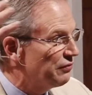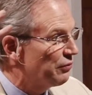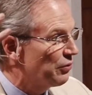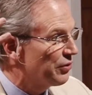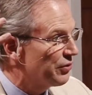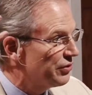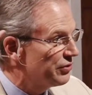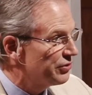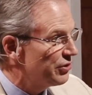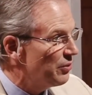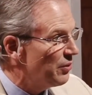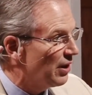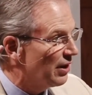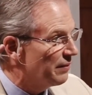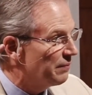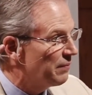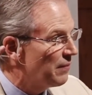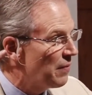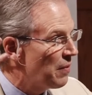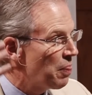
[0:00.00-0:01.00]
forth and so
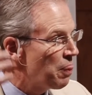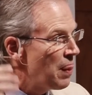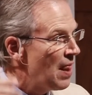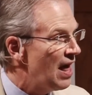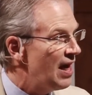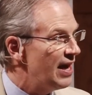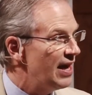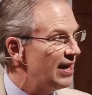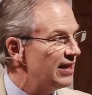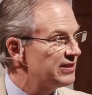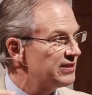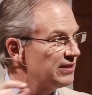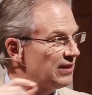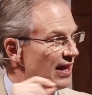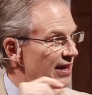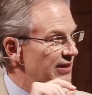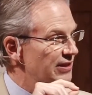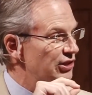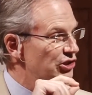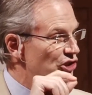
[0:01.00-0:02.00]
on. It's
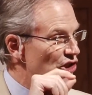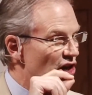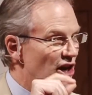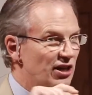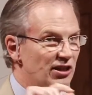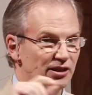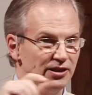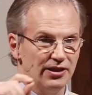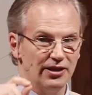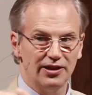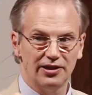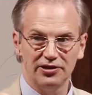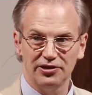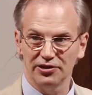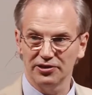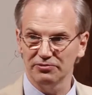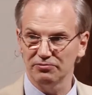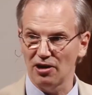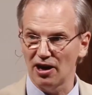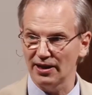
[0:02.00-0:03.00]
like the chocolate in
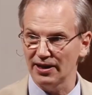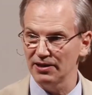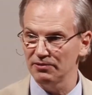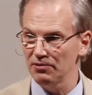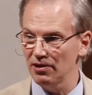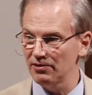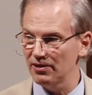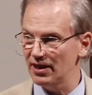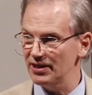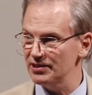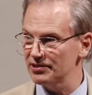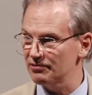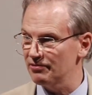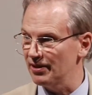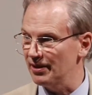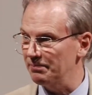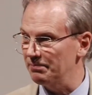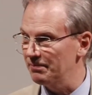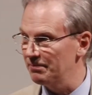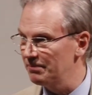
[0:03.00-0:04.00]
your Rocky Road ice
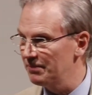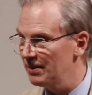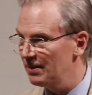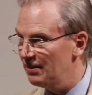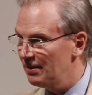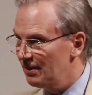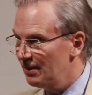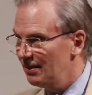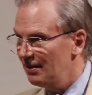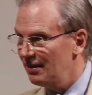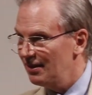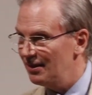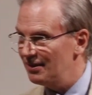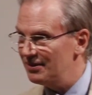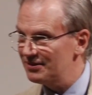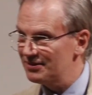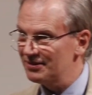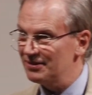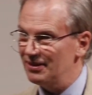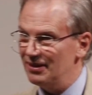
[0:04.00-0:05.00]
cream.
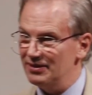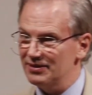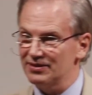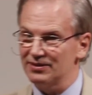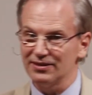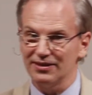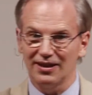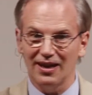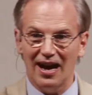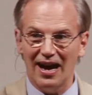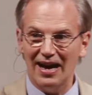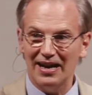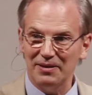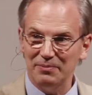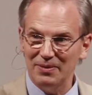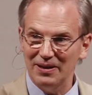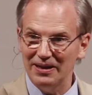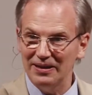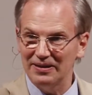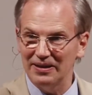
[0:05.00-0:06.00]
It's, it's got to
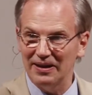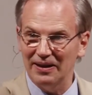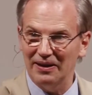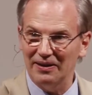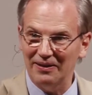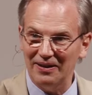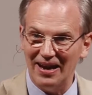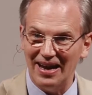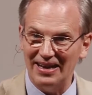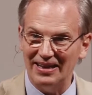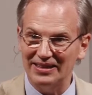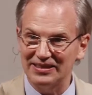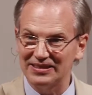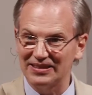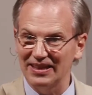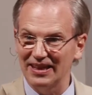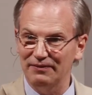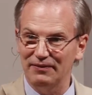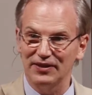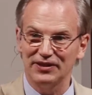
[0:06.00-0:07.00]
be there, and it's,
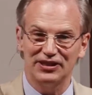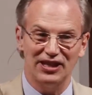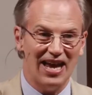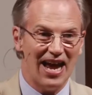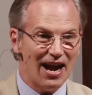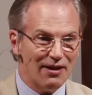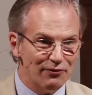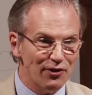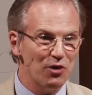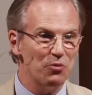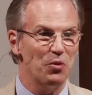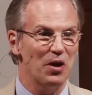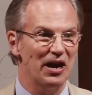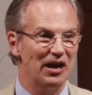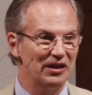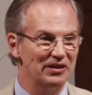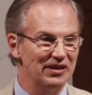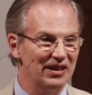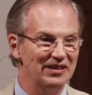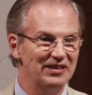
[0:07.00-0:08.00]
if it's
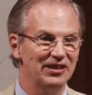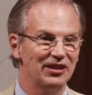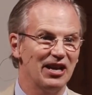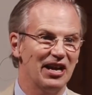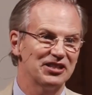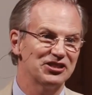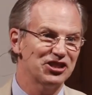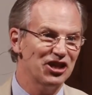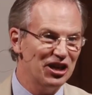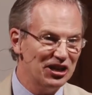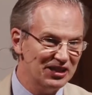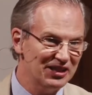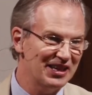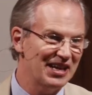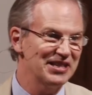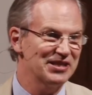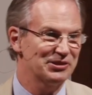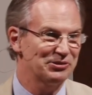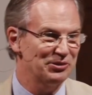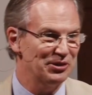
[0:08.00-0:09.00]
everywhere, then you got chocolate
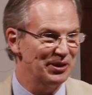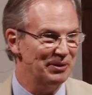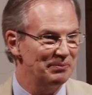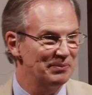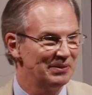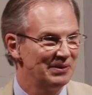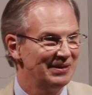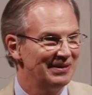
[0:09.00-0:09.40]
ice cream.